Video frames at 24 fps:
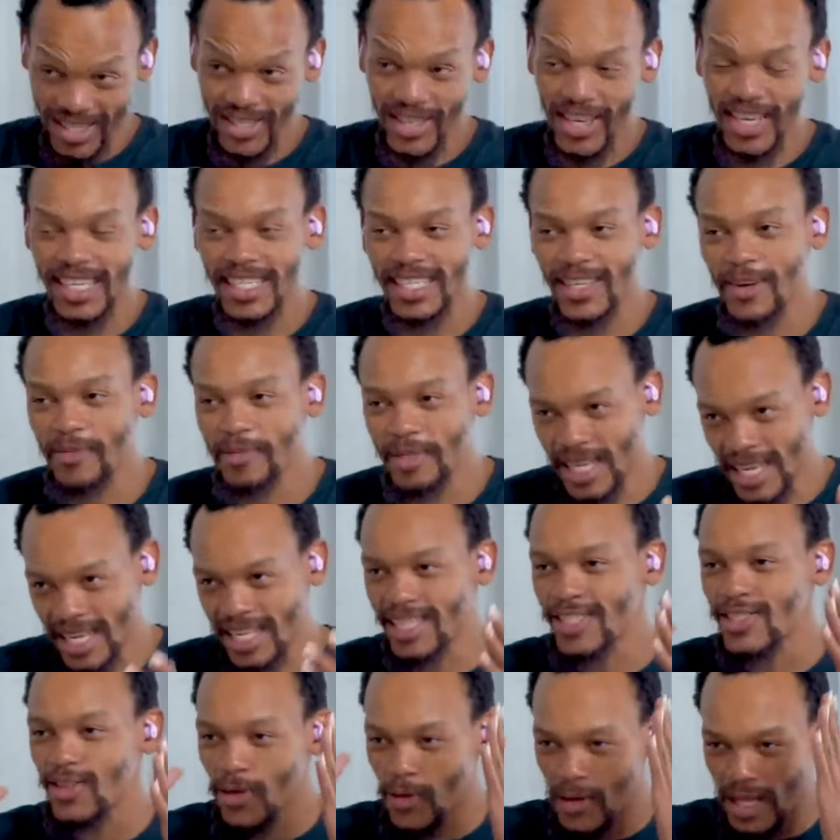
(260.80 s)
you understand what I'm
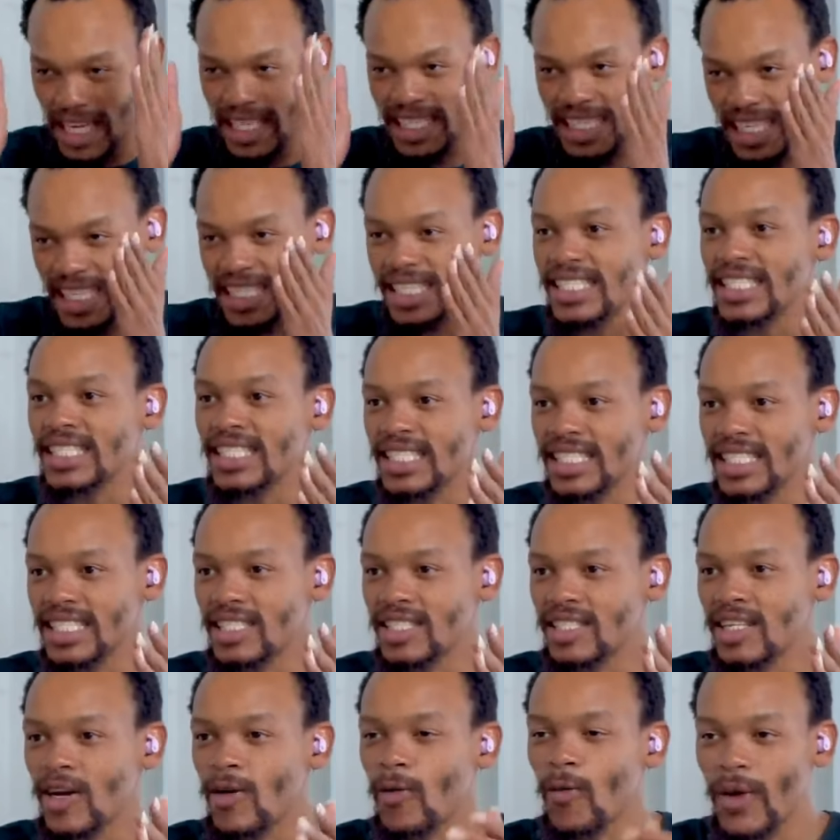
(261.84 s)
saying? So there's
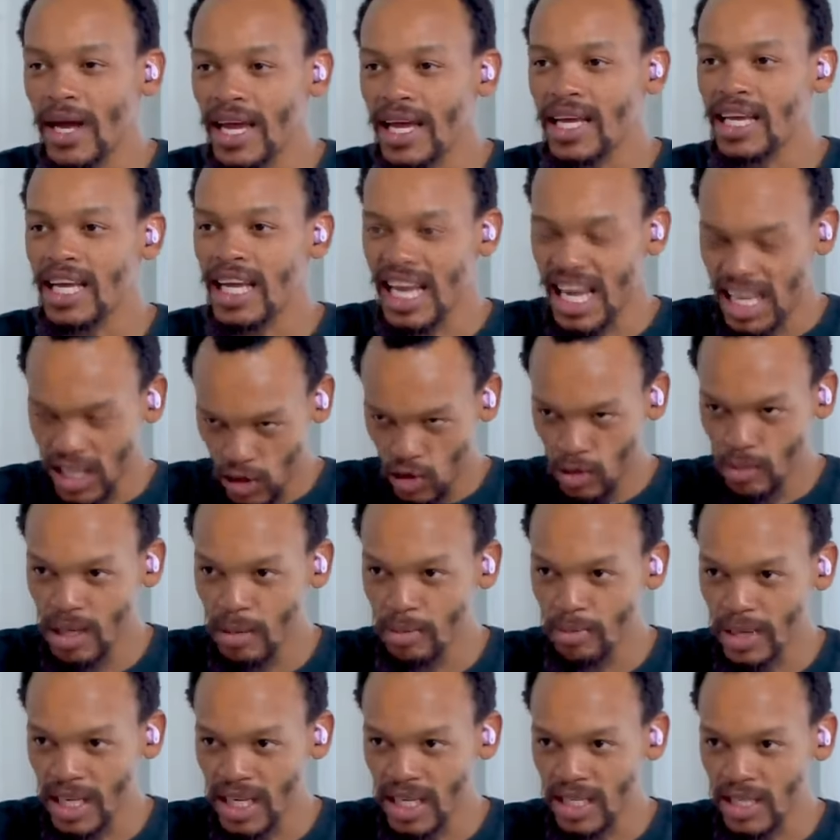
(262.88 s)
instances where, as
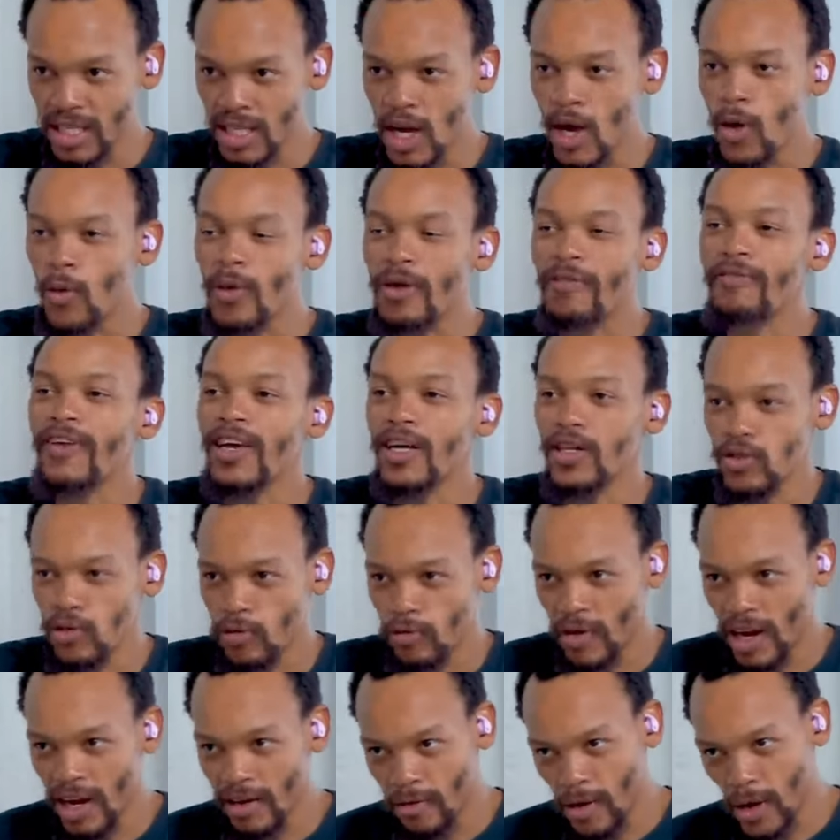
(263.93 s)
human beings, we mm. fail to
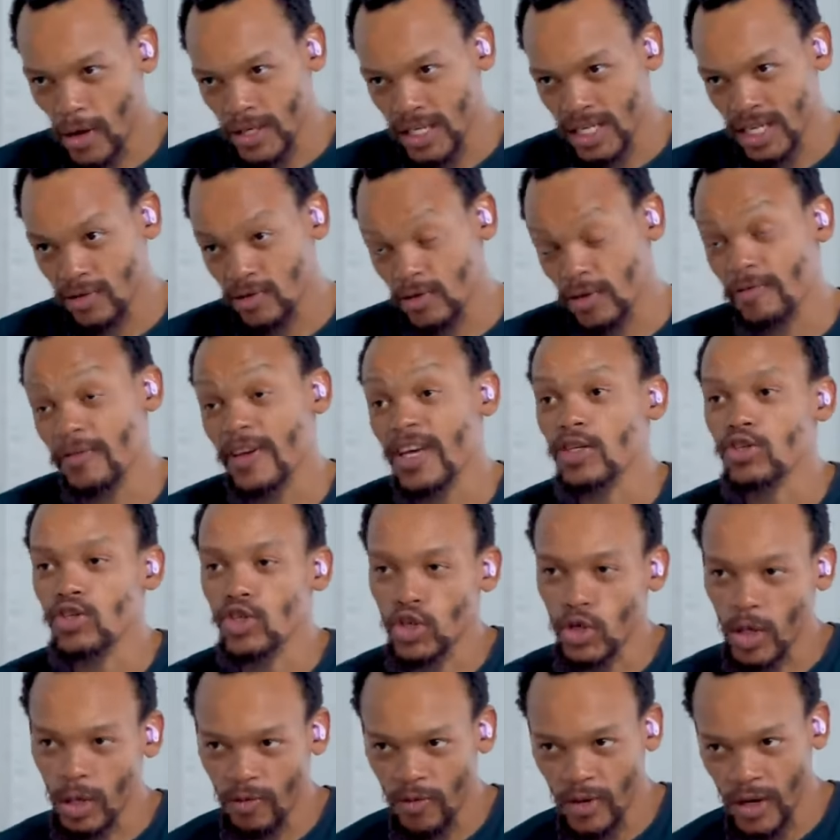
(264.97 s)
fight for ourselves, Got we fail to
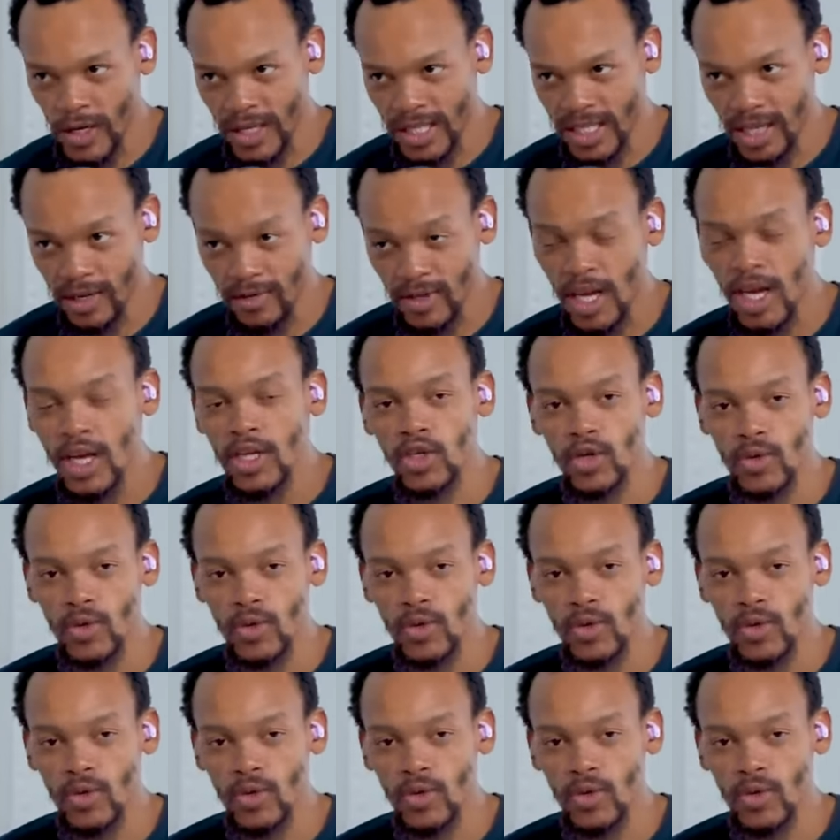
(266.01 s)
show up for ourselves.